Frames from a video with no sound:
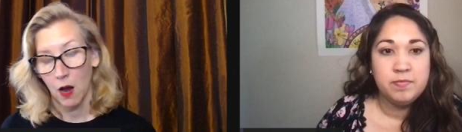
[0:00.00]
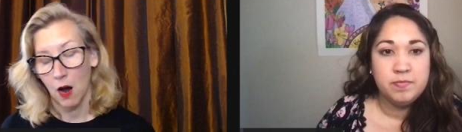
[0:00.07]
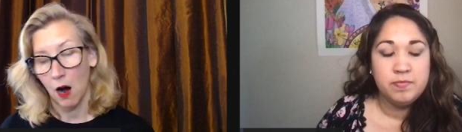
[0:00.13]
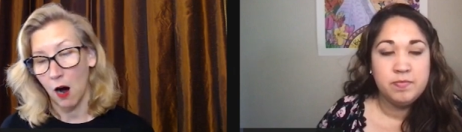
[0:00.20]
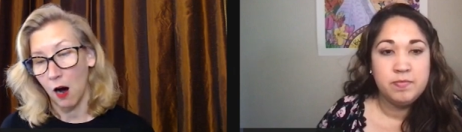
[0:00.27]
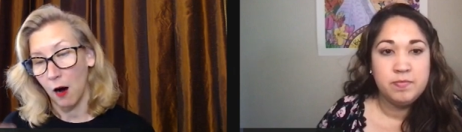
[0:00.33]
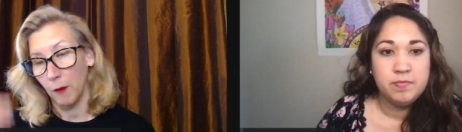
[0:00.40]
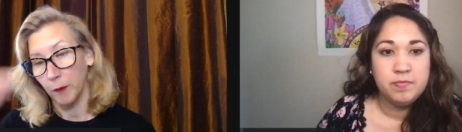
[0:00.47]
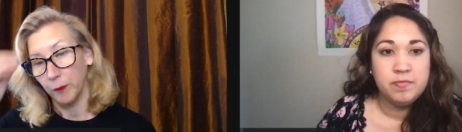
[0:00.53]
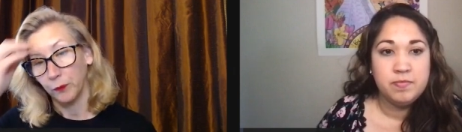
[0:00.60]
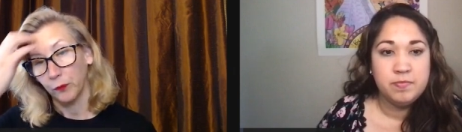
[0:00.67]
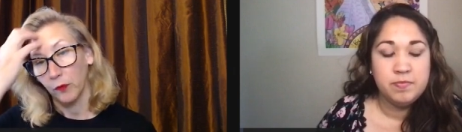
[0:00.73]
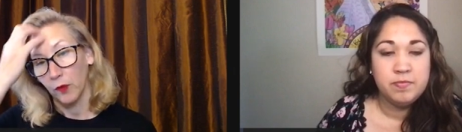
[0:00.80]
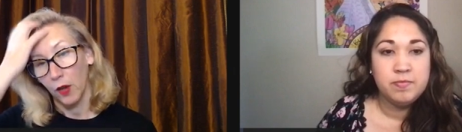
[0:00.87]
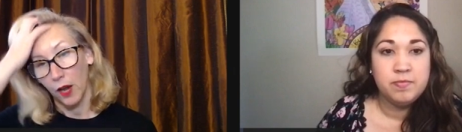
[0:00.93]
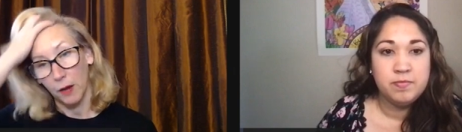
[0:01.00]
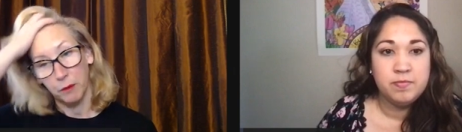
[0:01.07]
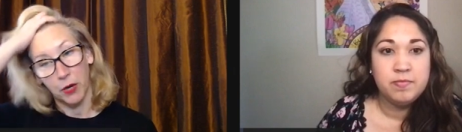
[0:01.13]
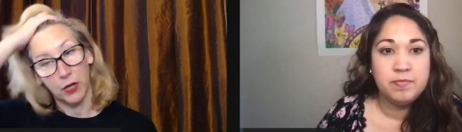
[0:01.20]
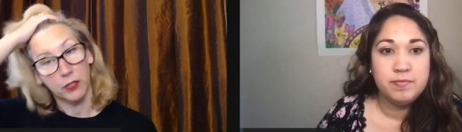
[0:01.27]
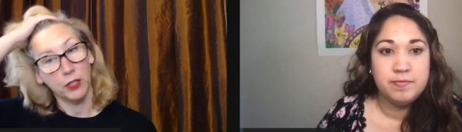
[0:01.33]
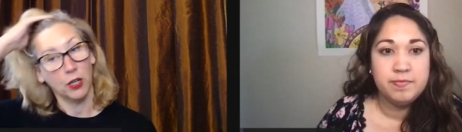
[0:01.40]
Speaker 1: Um,
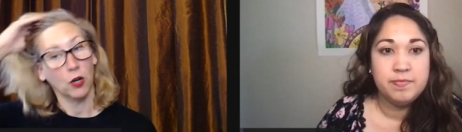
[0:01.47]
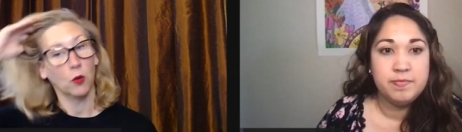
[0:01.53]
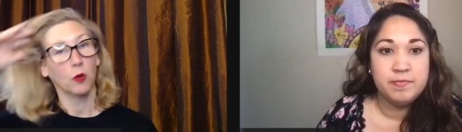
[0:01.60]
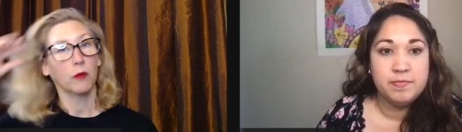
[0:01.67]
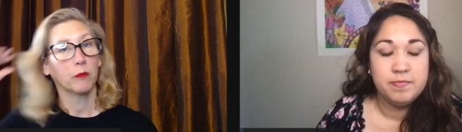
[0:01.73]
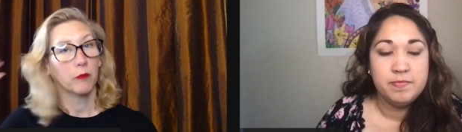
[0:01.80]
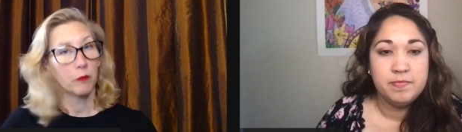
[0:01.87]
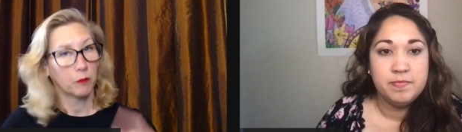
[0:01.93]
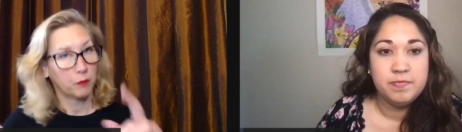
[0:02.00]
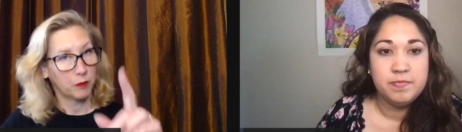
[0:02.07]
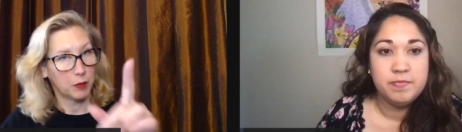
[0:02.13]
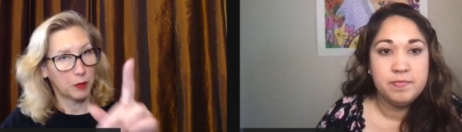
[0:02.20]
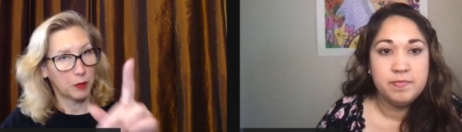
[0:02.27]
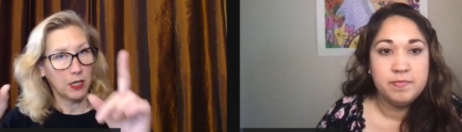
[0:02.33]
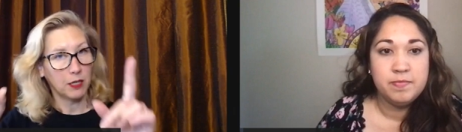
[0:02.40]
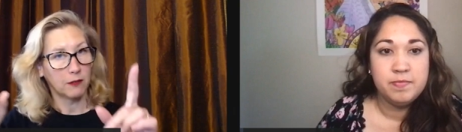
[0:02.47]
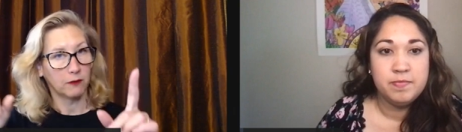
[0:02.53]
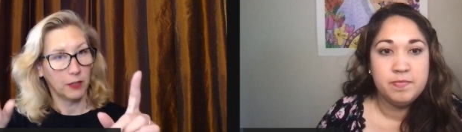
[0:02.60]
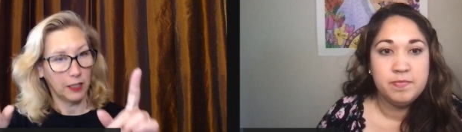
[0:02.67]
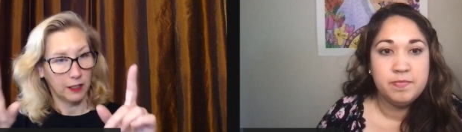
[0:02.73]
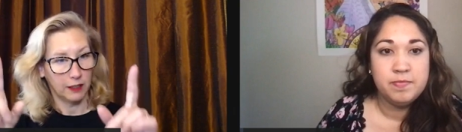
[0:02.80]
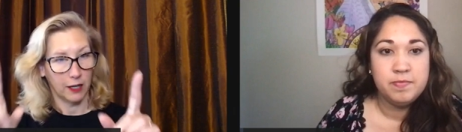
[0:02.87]
but you know, speaking of
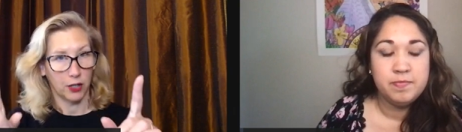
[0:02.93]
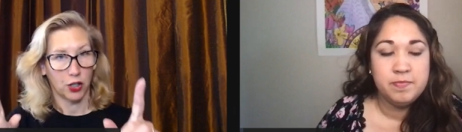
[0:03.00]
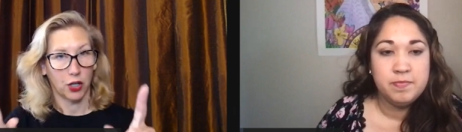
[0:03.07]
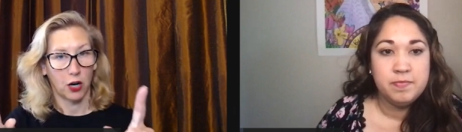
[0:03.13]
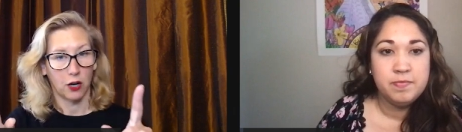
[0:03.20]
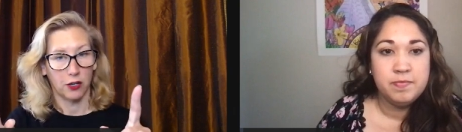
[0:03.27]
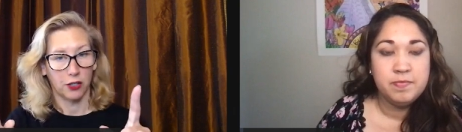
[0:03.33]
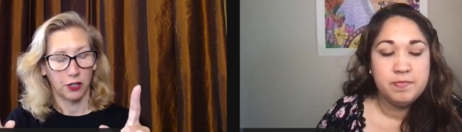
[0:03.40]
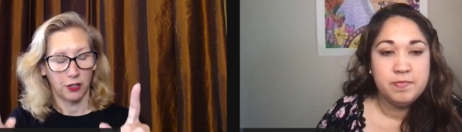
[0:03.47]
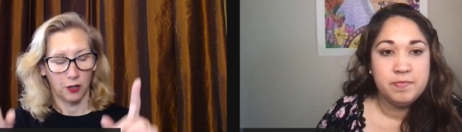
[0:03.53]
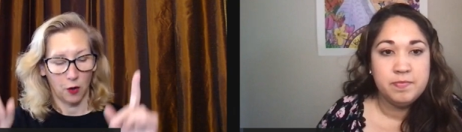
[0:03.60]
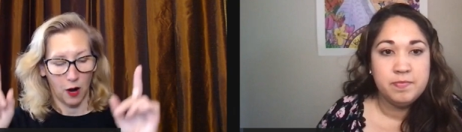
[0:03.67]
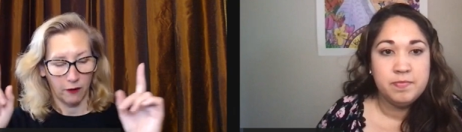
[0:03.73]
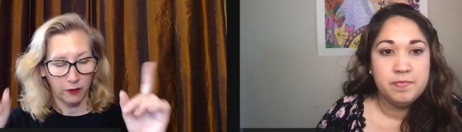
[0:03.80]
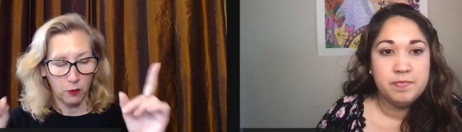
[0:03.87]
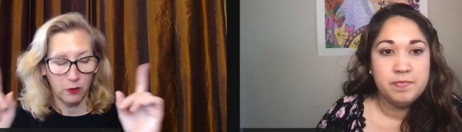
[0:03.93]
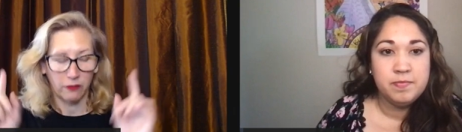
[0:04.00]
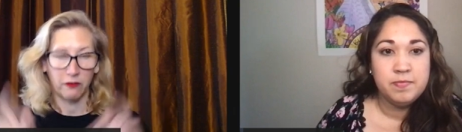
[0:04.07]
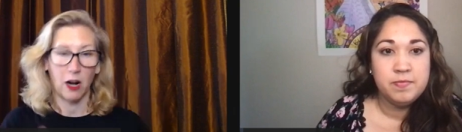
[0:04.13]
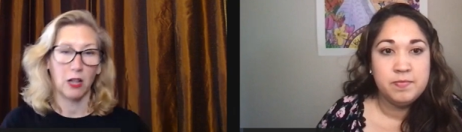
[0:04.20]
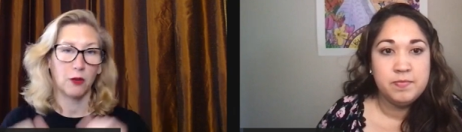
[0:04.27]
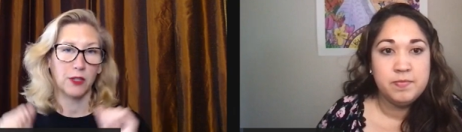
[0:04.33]
leading that charge, you know, everyone
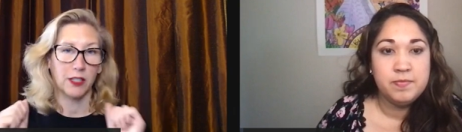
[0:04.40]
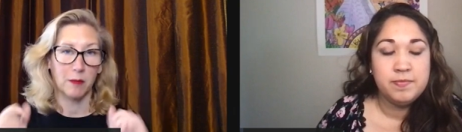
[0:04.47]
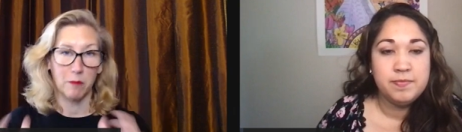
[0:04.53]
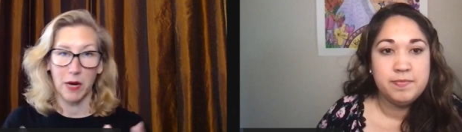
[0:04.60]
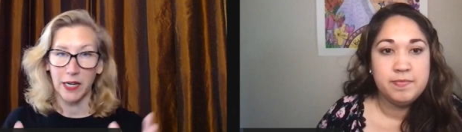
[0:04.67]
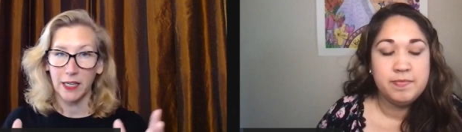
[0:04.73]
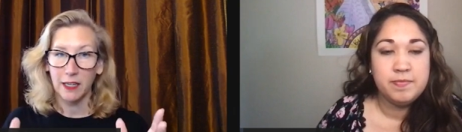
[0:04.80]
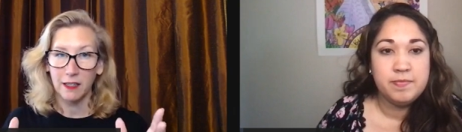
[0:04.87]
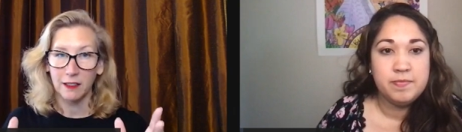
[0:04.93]
follows the money.